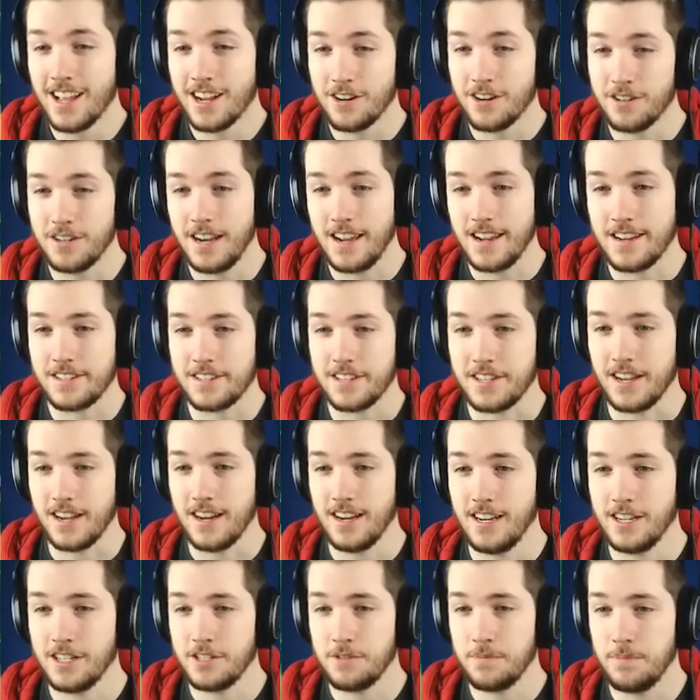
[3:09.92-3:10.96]
Good day, sire.
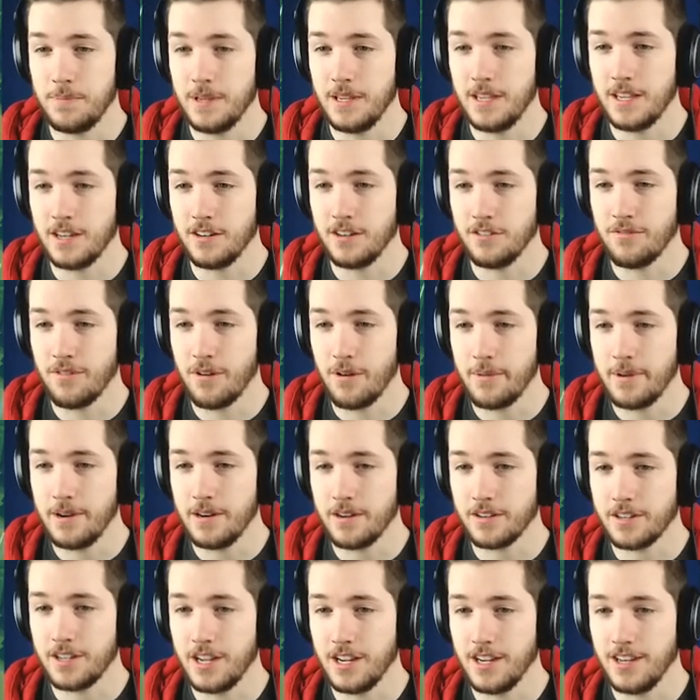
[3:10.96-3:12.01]
Let's begin growing
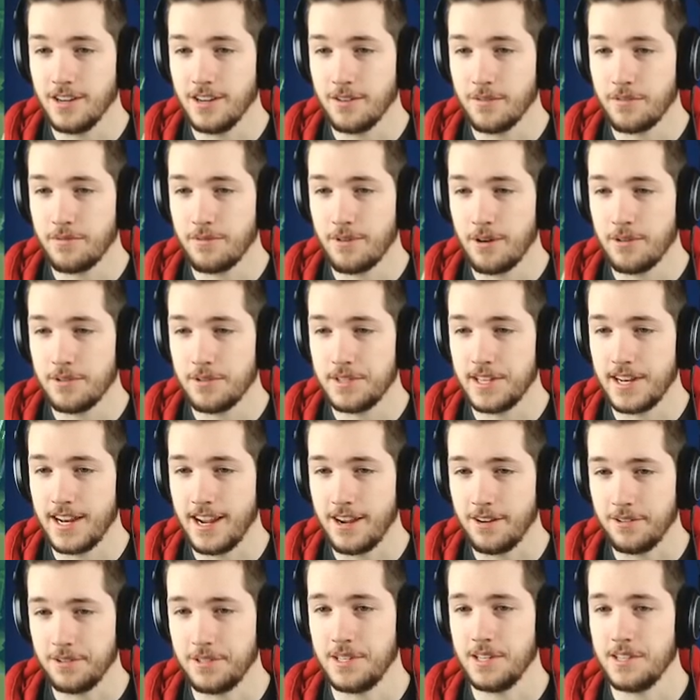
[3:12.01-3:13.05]
our kingdom with roads and
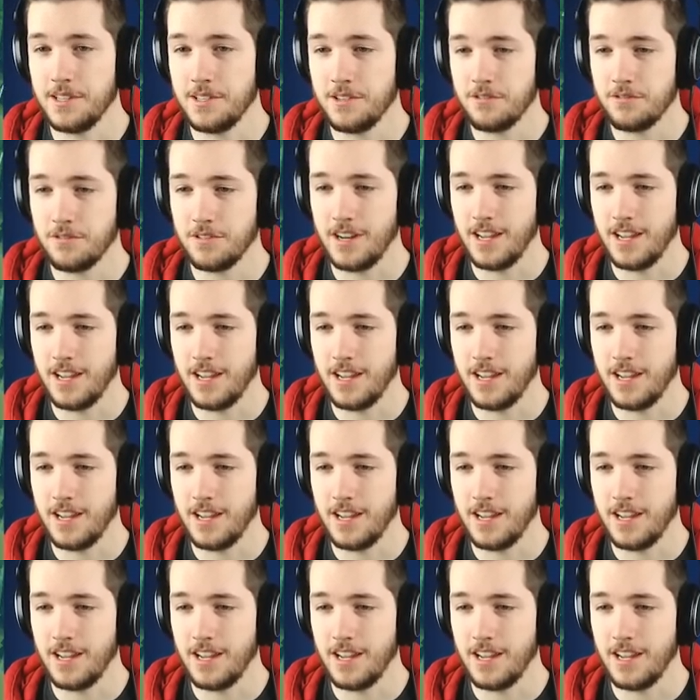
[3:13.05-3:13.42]
houses.